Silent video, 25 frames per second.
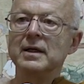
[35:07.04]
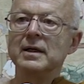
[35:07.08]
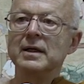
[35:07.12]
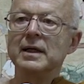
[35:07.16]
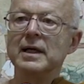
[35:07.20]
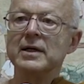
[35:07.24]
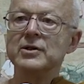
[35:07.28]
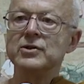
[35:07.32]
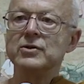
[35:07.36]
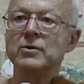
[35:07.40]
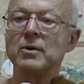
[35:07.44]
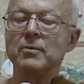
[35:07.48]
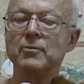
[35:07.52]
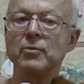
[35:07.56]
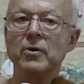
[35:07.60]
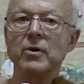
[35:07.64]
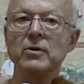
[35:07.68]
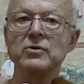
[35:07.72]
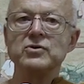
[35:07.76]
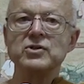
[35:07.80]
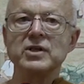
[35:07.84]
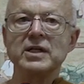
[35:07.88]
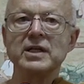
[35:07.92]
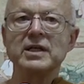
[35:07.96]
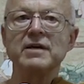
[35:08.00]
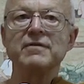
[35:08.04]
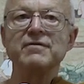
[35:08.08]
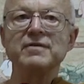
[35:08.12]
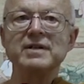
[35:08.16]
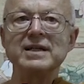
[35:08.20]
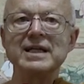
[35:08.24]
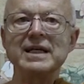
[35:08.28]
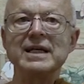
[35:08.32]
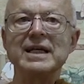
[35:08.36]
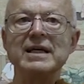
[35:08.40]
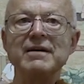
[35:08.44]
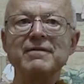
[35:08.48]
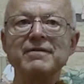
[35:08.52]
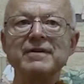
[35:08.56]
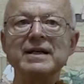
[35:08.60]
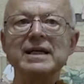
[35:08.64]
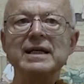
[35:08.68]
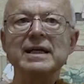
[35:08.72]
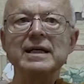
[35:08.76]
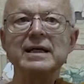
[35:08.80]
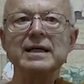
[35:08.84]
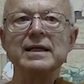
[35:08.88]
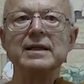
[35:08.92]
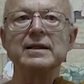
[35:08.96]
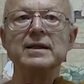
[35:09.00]
Now, as you approach gift
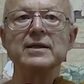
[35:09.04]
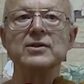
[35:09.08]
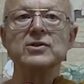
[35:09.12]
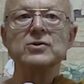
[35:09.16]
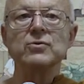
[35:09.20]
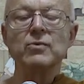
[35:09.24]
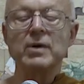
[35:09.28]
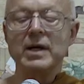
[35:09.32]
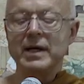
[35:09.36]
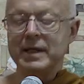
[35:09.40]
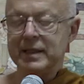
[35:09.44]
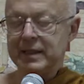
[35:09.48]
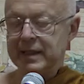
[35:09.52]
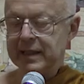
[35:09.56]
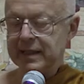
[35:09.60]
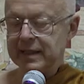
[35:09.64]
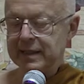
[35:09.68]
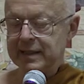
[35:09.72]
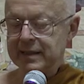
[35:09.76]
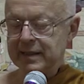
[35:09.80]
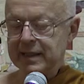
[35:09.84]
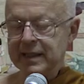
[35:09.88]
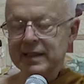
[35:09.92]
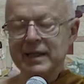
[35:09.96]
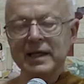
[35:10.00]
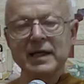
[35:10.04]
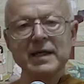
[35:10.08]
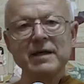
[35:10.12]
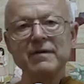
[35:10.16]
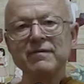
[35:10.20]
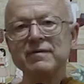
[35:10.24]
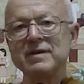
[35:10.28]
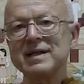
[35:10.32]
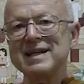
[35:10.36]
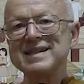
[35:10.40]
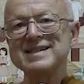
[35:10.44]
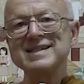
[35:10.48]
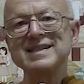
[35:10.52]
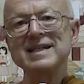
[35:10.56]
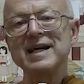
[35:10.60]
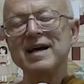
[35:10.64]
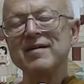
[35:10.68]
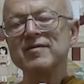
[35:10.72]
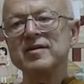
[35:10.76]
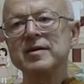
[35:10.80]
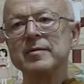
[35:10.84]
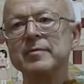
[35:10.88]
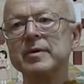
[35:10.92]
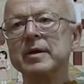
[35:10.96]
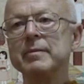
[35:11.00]
giving in this way, and, it, and the gift doesn't
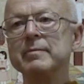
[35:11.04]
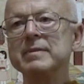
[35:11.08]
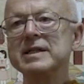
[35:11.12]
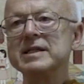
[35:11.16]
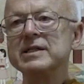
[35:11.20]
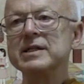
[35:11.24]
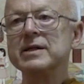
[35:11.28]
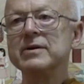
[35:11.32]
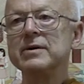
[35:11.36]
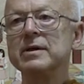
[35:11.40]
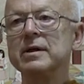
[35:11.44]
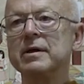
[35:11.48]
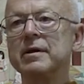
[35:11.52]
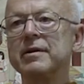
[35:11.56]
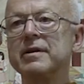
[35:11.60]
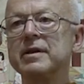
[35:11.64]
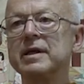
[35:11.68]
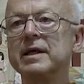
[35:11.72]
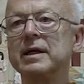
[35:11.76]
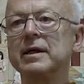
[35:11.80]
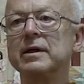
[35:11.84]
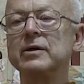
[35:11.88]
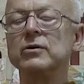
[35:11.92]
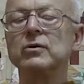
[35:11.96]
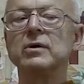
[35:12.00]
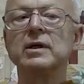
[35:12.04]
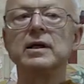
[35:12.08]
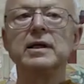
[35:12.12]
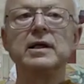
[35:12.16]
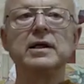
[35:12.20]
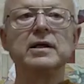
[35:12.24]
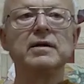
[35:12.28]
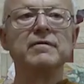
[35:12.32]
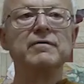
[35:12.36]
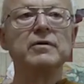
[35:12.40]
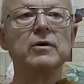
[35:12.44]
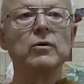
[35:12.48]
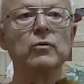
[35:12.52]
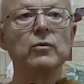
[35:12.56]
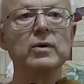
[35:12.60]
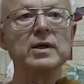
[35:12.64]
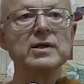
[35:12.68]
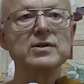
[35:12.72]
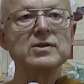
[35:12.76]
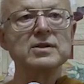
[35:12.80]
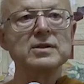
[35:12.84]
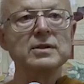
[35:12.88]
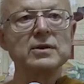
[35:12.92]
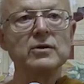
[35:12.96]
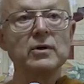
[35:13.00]
have to be a material thing. You can give your
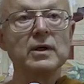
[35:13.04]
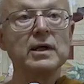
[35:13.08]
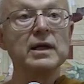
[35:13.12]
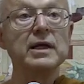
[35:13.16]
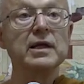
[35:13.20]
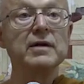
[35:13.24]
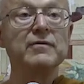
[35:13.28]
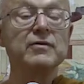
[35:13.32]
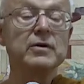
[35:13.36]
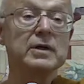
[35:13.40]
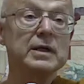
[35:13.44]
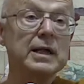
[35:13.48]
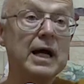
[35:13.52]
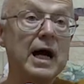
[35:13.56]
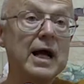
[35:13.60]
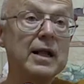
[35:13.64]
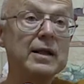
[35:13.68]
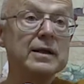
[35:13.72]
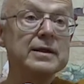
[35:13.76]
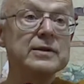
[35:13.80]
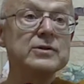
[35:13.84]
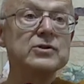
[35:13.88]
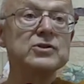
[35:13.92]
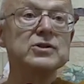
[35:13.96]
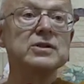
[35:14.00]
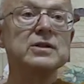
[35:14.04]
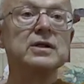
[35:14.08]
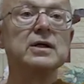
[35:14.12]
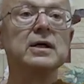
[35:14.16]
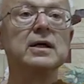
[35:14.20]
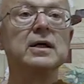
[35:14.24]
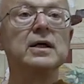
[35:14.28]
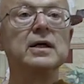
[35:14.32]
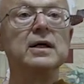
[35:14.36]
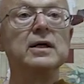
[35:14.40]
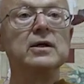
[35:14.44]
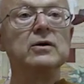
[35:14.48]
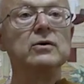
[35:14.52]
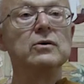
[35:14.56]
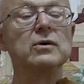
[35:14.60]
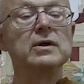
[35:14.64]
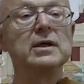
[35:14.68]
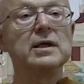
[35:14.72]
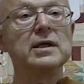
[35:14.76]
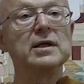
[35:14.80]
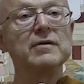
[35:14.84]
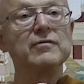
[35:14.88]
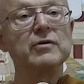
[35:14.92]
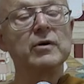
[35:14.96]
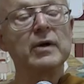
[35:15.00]
wisdom, you can give your knowledge, you can
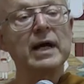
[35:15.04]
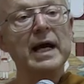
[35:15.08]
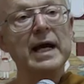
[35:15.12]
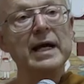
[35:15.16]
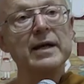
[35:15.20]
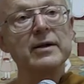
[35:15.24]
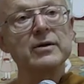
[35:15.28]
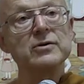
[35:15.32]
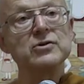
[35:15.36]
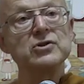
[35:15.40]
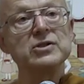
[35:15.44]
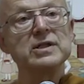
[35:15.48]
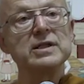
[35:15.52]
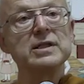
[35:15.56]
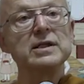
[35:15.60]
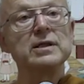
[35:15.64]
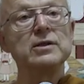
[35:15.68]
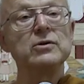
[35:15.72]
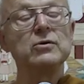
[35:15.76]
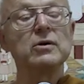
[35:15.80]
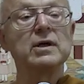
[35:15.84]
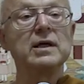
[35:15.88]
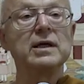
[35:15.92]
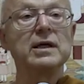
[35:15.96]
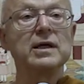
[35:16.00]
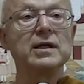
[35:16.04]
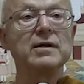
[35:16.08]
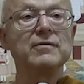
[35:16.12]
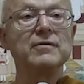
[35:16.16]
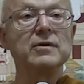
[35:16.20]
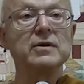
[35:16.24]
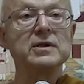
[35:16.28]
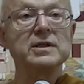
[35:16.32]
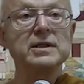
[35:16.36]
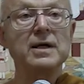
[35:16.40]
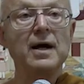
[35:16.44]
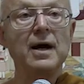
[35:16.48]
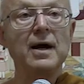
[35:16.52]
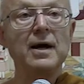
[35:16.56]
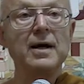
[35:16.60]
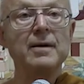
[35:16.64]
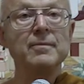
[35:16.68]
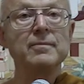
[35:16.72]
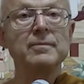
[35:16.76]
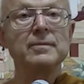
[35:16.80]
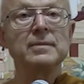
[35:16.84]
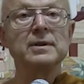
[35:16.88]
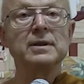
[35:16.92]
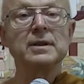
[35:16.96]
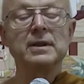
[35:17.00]
give your energy, you can give your
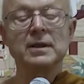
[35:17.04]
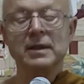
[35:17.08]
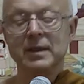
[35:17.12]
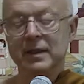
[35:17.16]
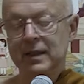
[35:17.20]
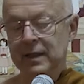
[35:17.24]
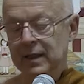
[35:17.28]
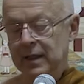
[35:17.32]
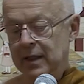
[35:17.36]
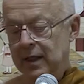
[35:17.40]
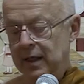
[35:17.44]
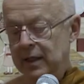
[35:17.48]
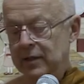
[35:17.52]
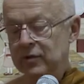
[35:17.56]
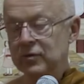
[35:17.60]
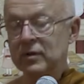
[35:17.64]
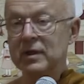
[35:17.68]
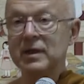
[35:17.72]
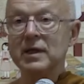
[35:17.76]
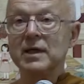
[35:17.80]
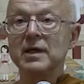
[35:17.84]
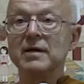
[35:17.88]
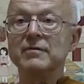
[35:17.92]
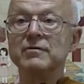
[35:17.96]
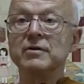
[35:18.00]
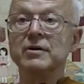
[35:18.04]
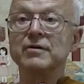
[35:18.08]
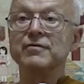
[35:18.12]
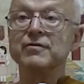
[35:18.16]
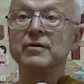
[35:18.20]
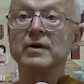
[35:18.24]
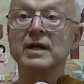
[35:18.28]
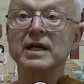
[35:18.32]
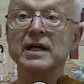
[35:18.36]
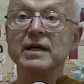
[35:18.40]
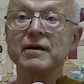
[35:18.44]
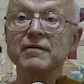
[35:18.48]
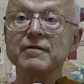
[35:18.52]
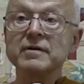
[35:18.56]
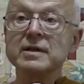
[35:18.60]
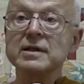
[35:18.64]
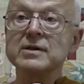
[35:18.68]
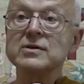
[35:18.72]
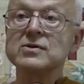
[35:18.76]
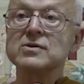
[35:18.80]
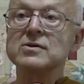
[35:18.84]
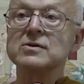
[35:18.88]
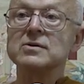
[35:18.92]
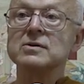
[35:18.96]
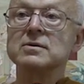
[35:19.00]
time, you can give your
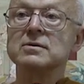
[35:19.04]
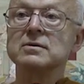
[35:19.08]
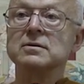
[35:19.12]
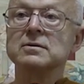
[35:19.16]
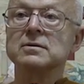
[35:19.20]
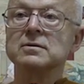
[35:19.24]
forgiveness,